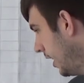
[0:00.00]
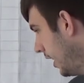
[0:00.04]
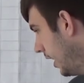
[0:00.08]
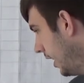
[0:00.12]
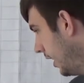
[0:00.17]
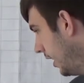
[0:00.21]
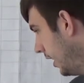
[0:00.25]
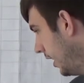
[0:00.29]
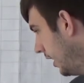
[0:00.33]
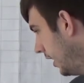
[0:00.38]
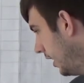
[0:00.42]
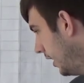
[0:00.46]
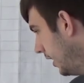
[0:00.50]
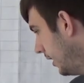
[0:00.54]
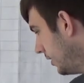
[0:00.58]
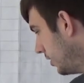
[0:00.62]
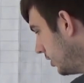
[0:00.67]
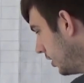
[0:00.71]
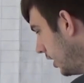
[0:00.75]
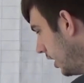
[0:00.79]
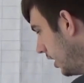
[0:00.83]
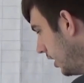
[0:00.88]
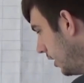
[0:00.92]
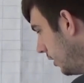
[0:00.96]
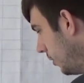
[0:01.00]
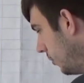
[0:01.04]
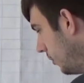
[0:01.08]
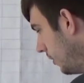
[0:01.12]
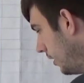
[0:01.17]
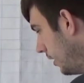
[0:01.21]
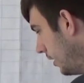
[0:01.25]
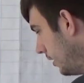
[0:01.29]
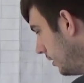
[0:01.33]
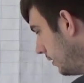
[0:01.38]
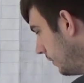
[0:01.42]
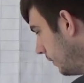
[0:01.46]
Uh, so
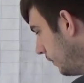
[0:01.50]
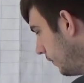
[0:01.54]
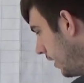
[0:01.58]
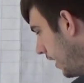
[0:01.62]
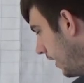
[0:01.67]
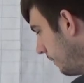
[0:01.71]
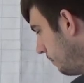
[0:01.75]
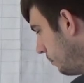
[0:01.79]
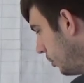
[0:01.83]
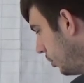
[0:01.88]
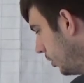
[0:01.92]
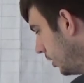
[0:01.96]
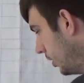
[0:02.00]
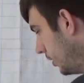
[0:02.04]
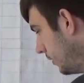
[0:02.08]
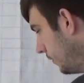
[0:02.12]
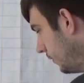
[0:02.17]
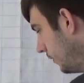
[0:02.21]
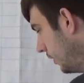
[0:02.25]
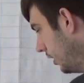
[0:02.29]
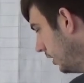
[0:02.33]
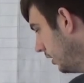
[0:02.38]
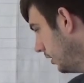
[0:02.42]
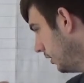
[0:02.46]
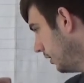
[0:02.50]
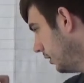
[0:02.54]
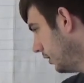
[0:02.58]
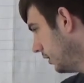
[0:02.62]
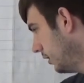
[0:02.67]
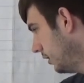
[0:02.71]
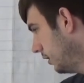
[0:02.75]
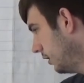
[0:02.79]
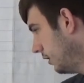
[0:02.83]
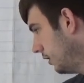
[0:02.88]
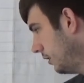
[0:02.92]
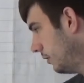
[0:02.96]
five points for
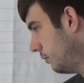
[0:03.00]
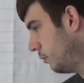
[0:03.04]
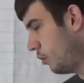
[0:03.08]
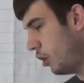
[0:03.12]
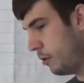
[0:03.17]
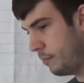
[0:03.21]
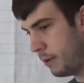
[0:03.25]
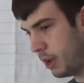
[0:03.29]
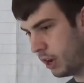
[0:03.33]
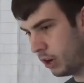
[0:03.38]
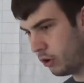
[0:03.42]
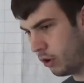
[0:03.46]
Romain